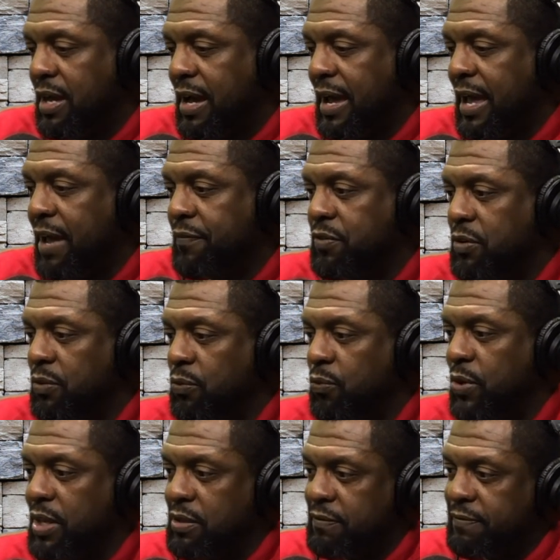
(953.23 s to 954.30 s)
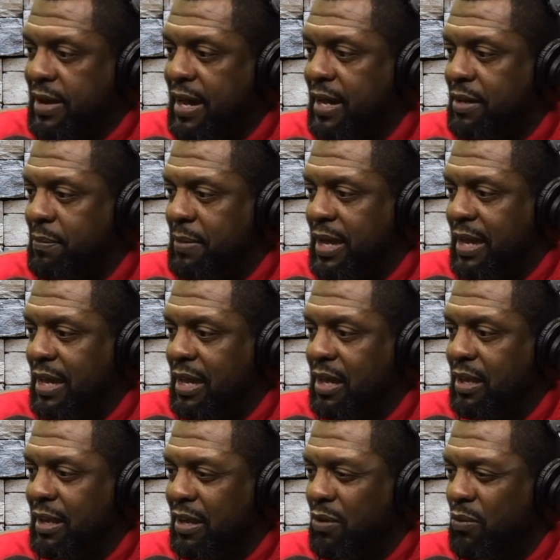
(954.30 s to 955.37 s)
I have to redefine in my
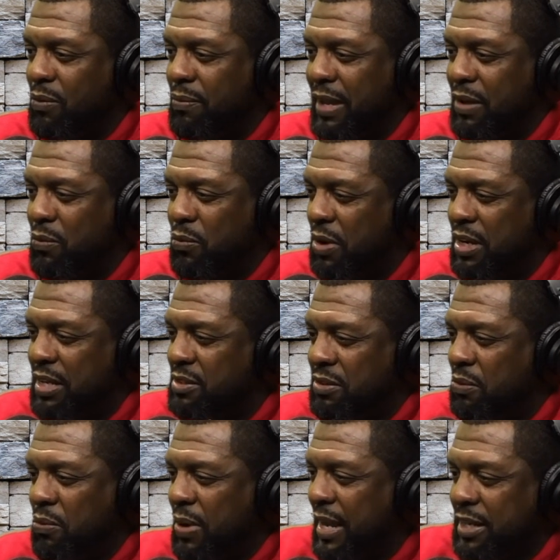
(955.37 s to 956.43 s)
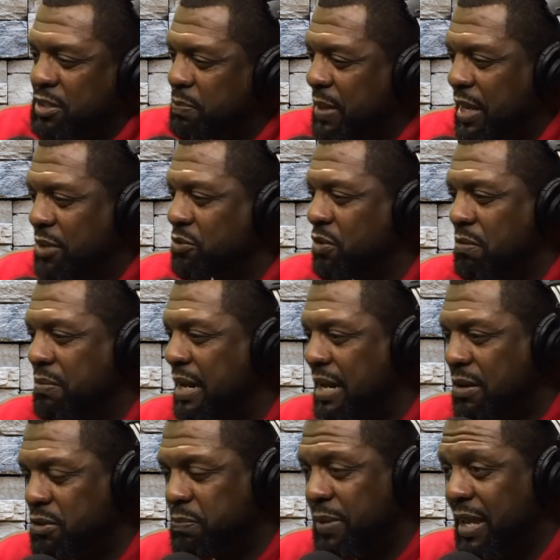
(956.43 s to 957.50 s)
head, like what is a white space or a
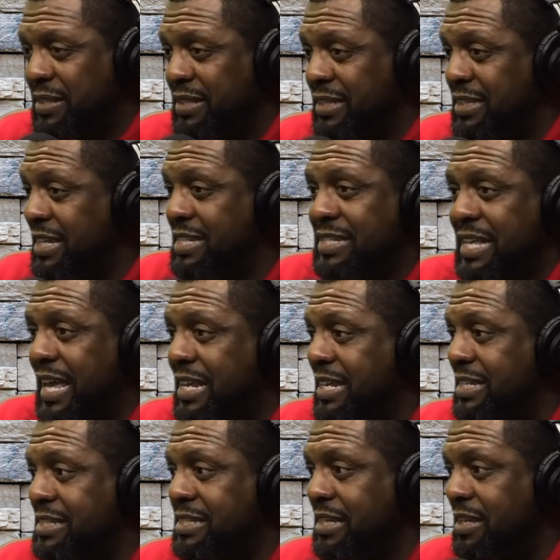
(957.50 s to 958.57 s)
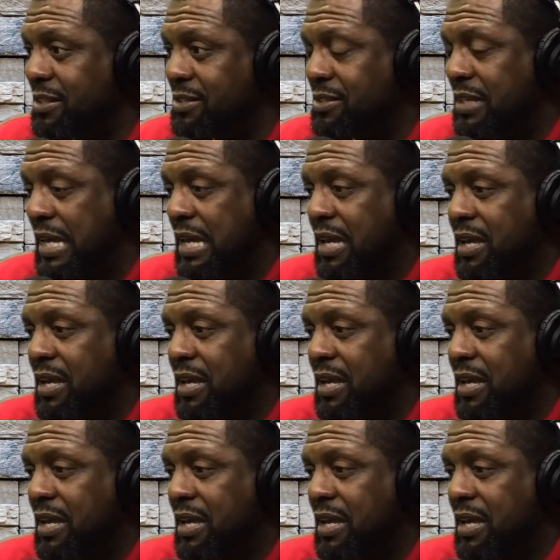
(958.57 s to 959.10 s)
brown space? Does that exist?